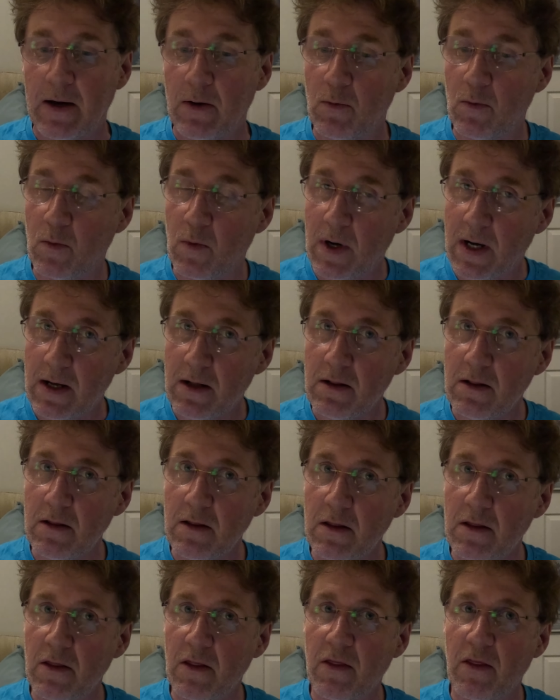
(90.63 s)

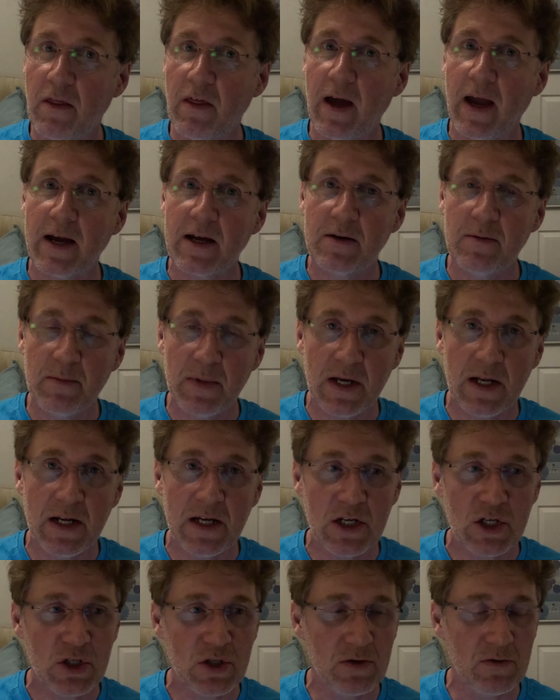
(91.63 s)
well, that can be an
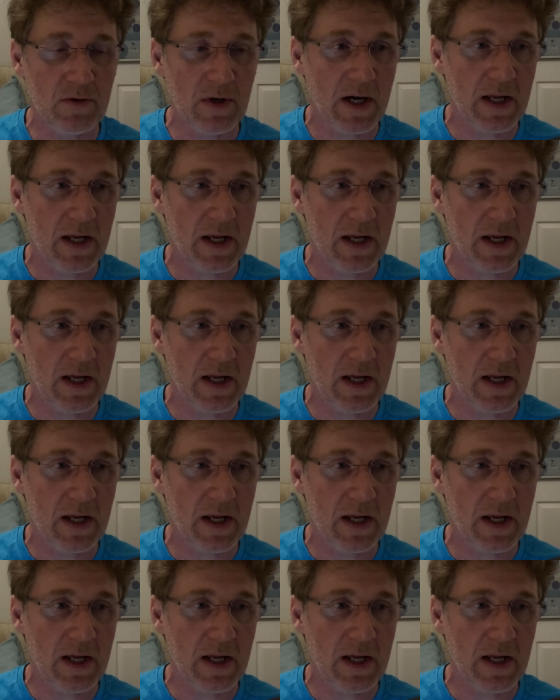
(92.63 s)
issue.